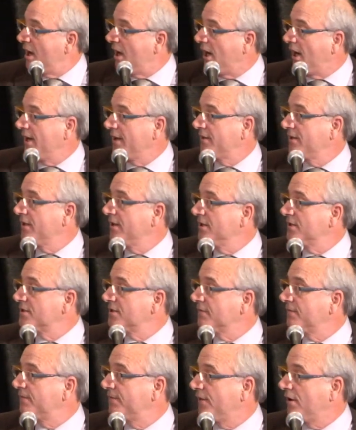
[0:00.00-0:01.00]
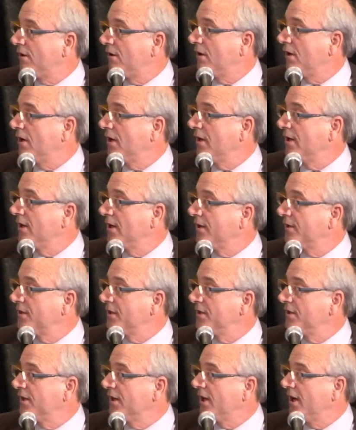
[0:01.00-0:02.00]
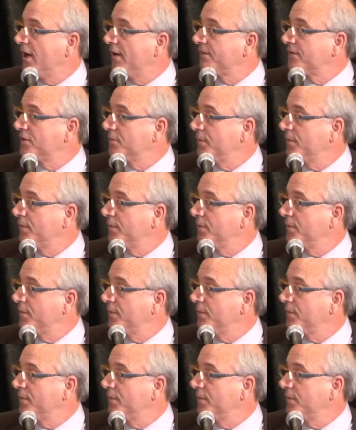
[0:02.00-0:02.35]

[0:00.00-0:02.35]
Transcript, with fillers: I think it's a flaw, and I think you have